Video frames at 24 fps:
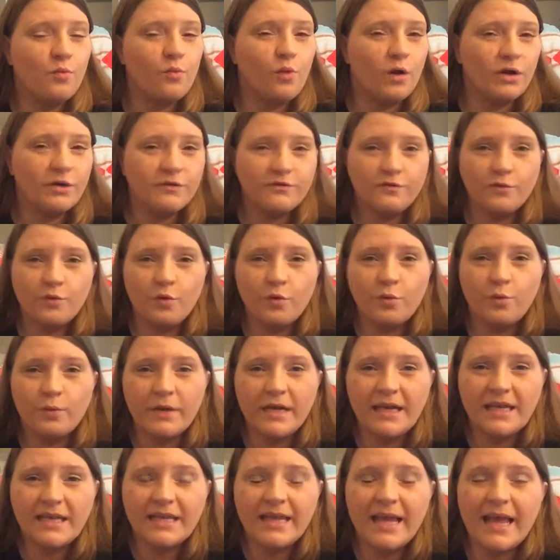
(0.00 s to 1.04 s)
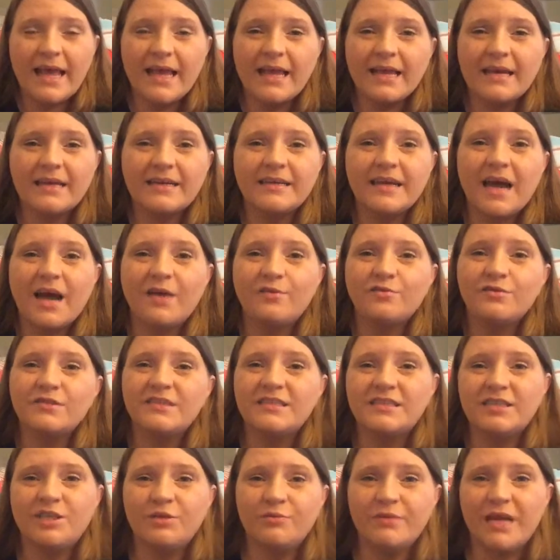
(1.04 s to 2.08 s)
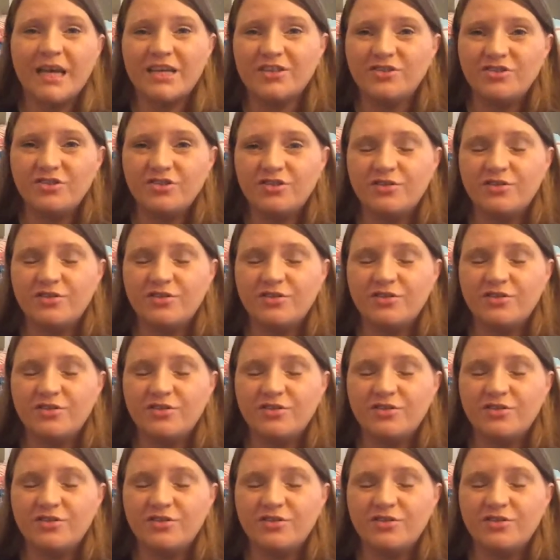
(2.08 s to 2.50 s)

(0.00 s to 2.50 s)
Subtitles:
wonderful week, and I will see you next